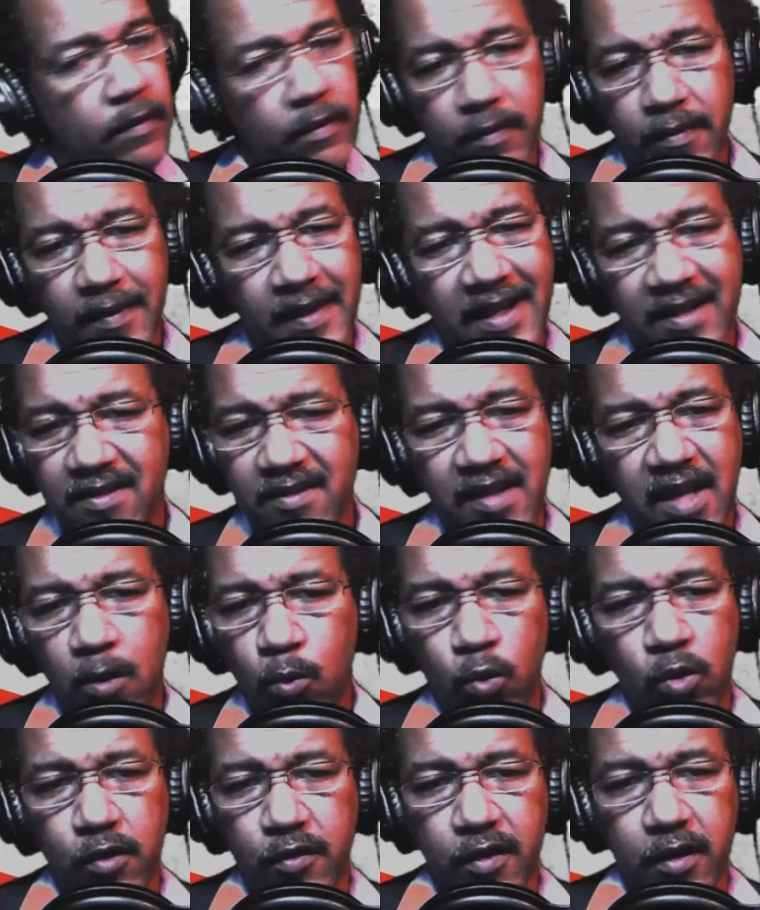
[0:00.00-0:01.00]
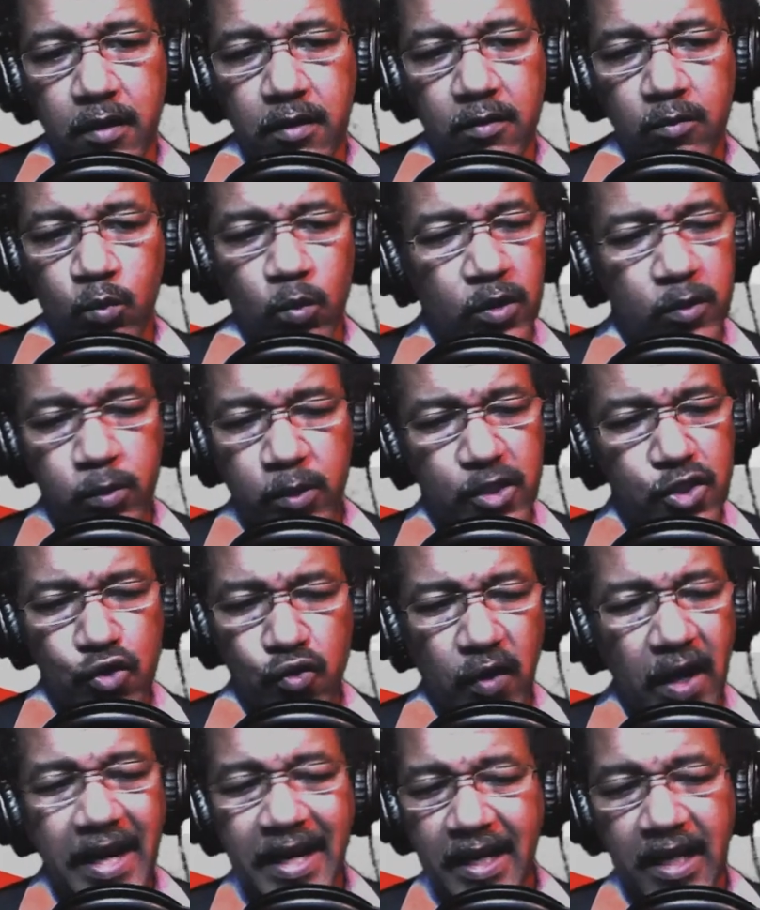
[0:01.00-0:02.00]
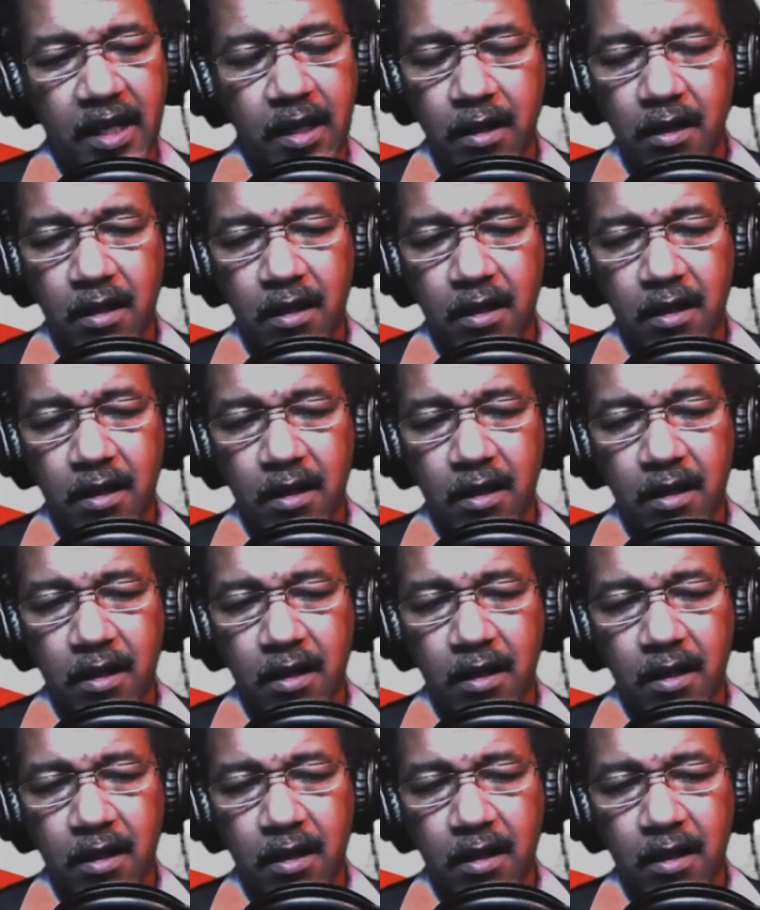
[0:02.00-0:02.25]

That's not worth it. We're trying